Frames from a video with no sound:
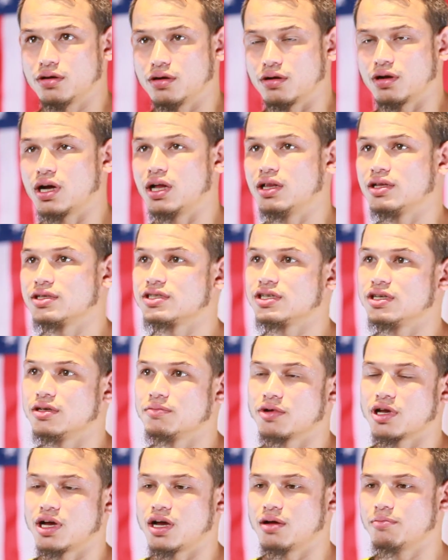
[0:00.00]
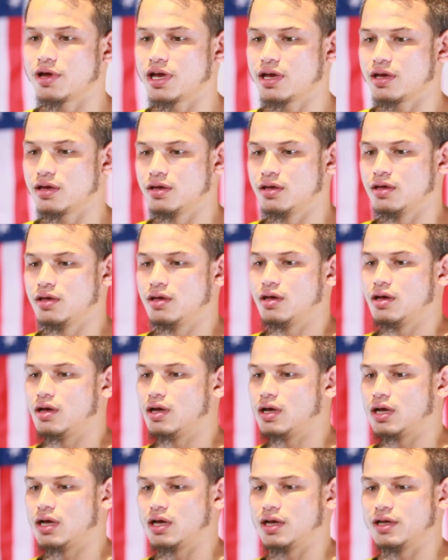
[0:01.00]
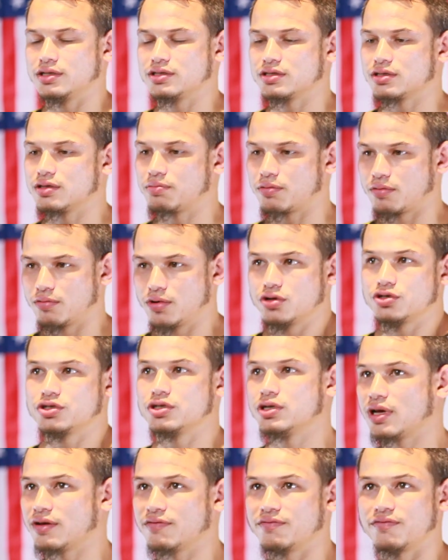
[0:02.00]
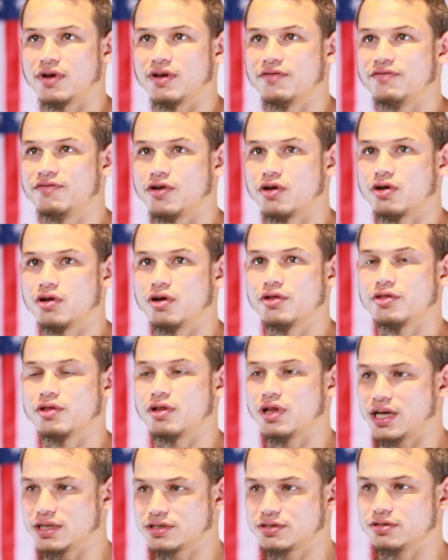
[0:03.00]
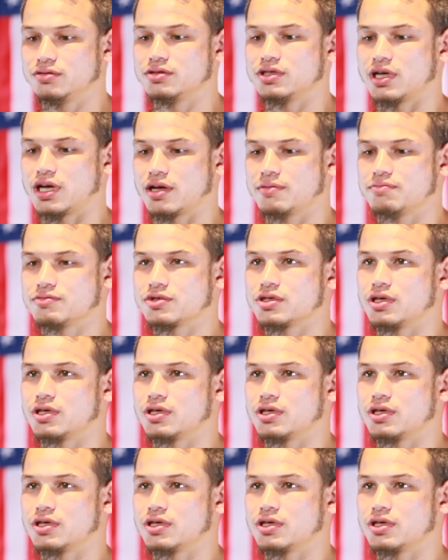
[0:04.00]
on Coliseum Combat. It's the promotion I've fought on the last 2 times.